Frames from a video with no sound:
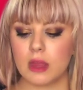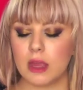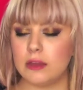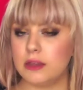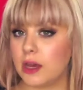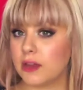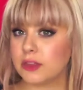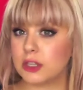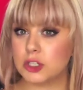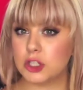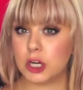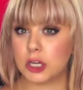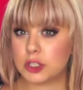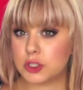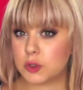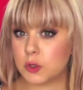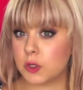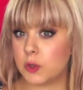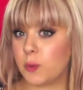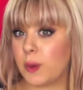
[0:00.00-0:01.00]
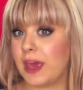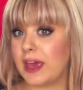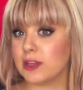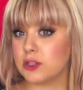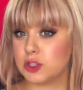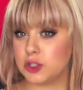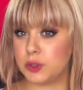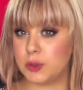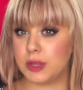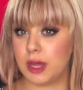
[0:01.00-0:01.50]
Now at the drugstore you
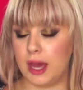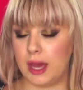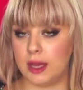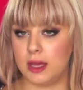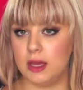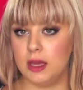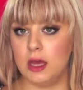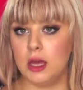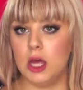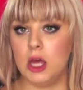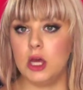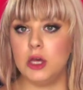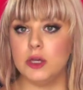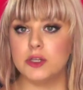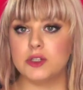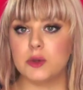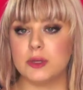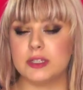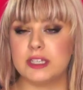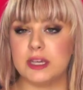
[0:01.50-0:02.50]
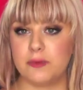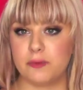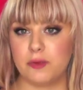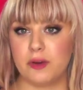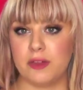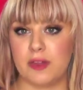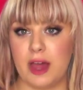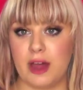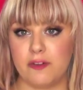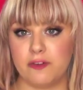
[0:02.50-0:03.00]
can't do that. So a tip
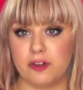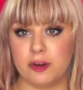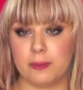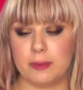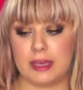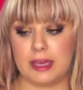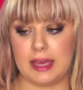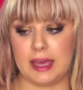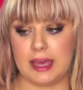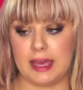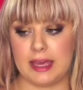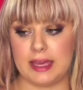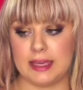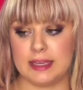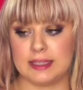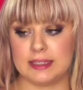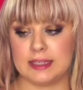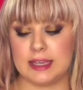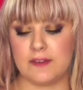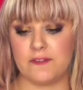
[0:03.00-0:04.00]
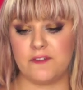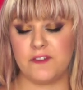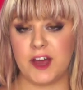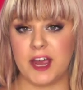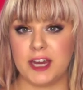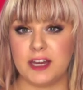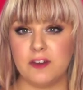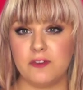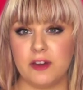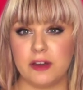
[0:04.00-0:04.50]
for that for me is
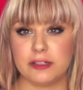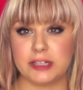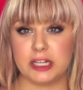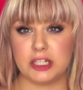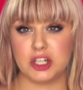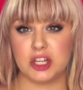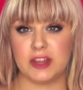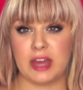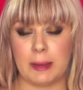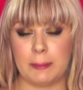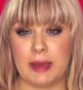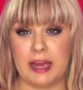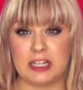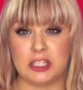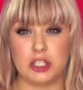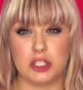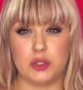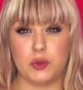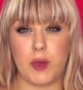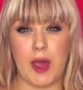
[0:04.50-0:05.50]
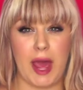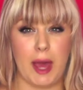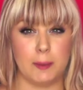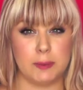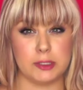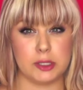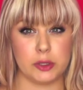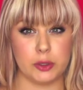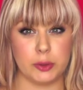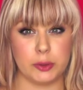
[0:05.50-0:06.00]
find a foundation that matches you
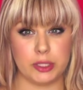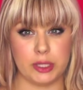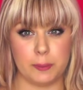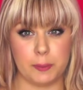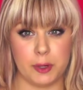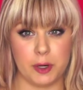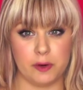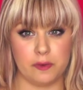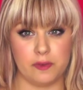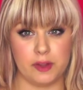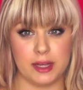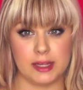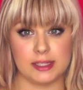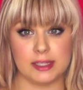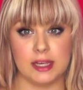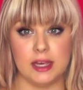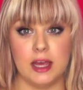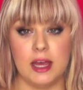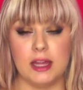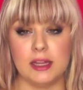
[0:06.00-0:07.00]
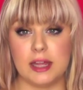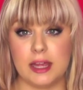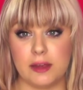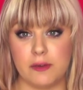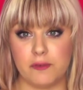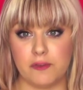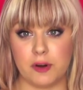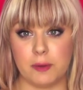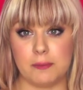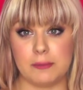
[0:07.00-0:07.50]
absolutely perfect. Like
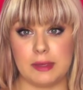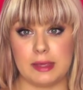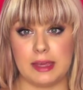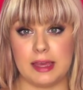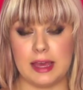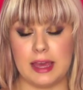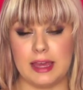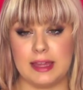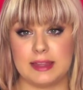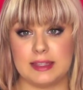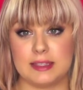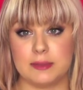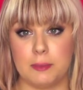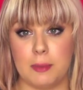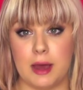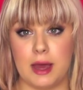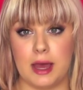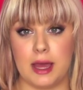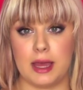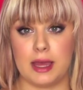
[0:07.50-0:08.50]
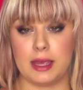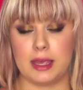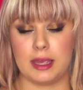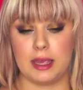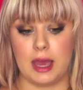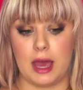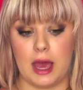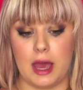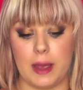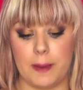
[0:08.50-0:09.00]
for me it's
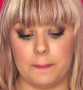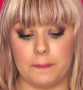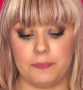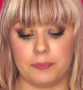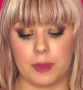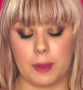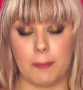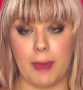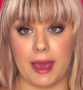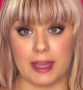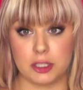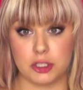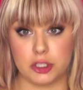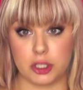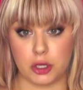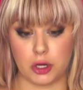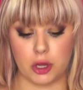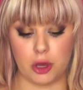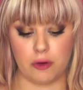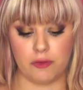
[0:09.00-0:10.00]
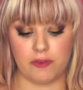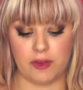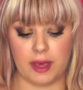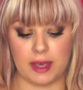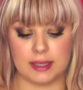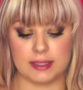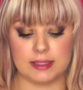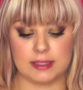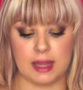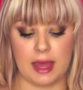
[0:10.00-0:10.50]
my MAC Studio
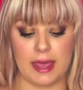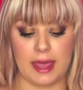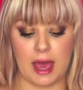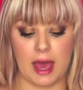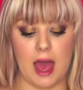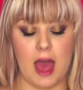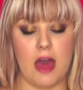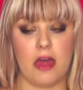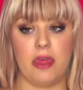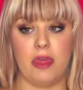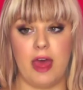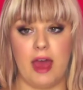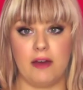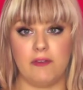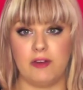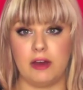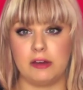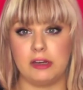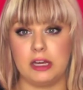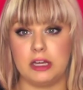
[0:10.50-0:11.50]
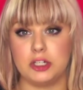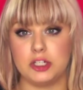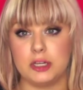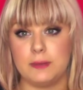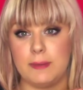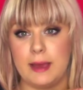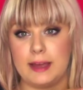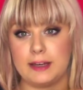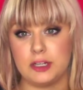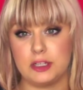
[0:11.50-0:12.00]
Fix. Like that
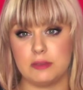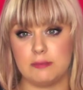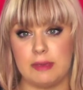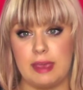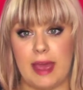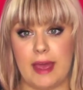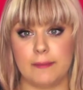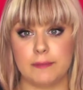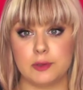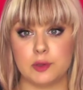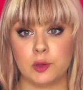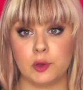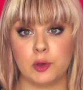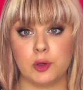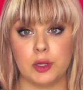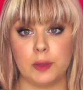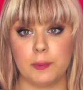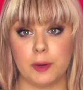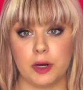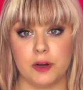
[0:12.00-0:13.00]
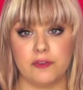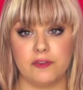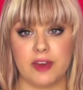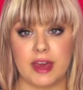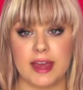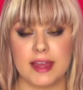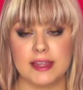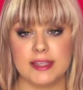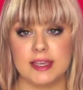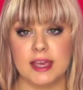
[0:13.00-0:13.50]
foundation matches me absolutely
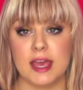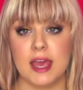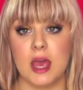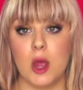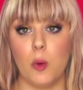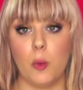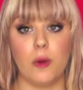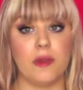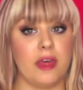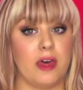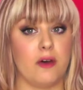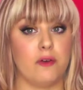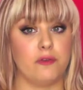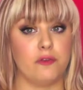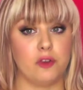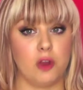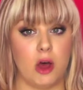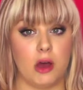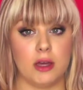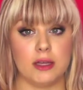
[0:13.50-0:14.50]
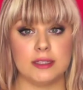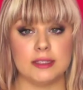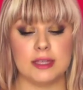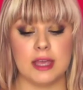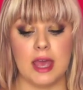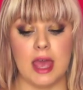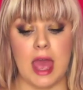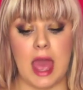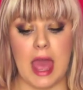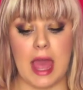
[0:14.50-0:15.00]
perfect without
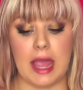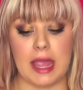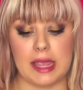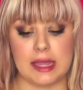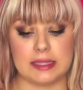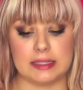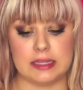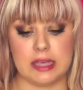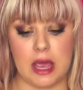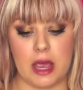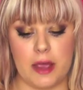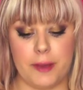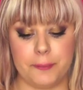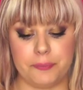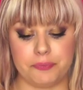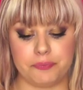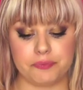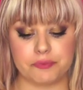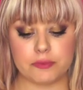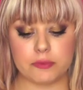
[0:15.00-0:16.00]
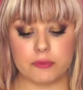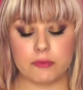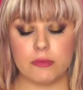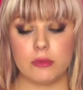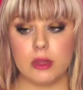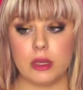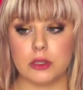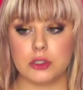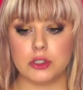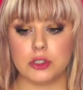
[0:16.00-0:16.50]
flaws, and
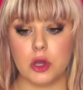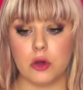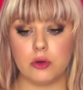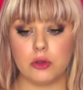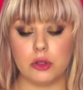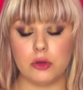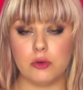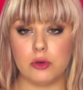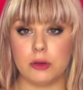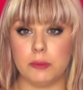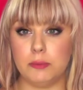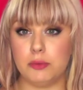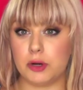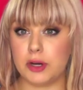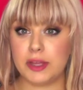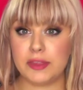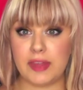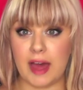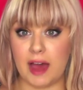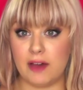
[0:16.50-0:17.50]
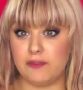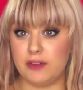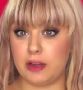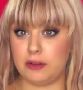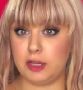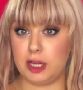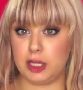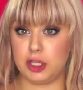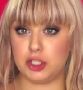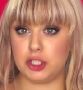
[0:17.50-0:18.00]
so you can bring that
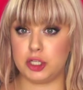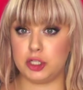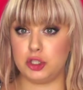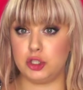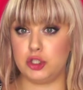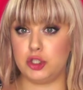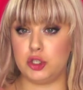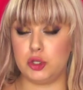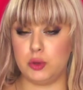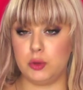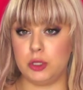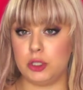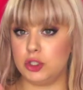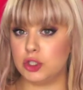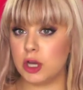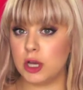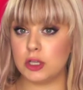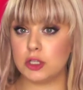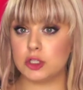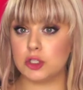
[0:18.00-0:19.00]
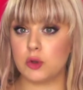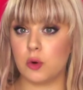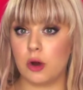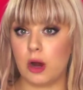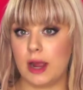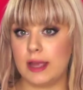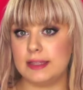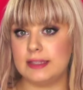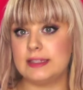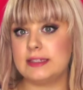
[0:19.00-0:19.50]
foundation to the drugstore
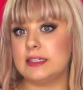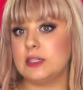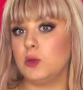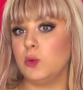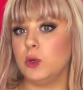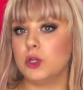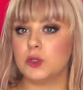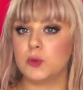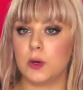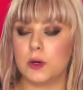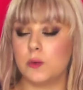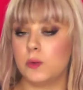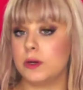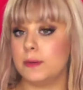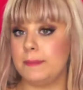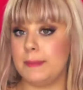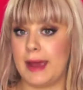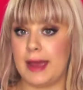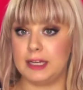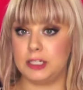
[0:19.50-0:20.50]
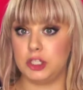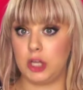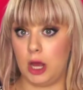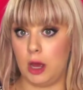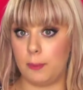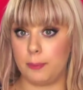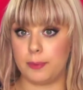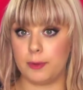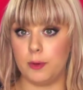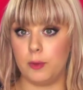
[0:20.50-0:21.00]
and see which one would match
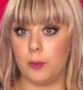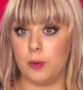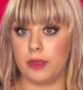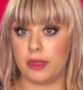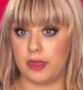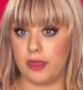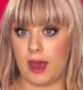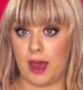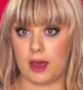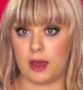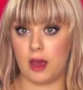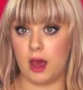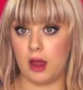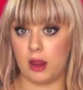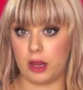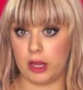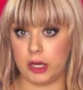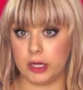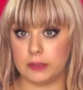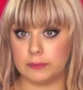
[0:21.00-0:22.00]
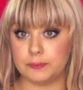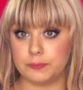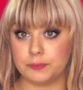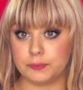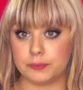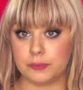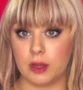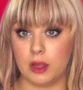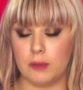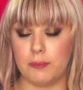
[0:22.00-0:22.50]
up with that color.
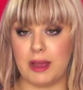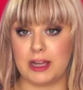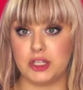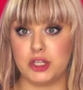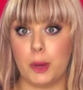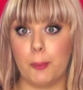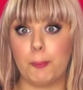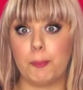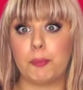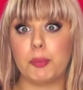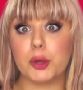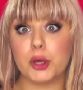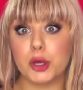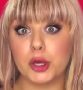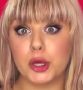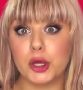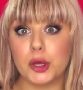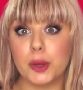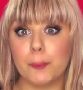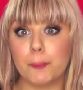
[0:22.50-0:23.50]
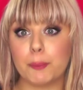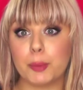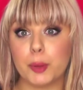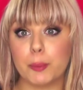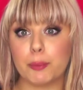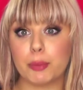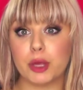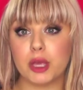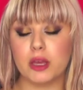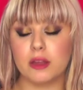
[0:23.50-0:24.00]
Match up.
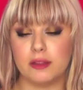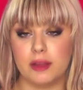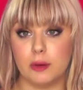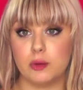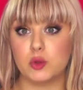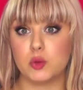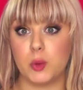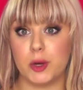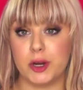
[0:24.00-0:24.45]
That was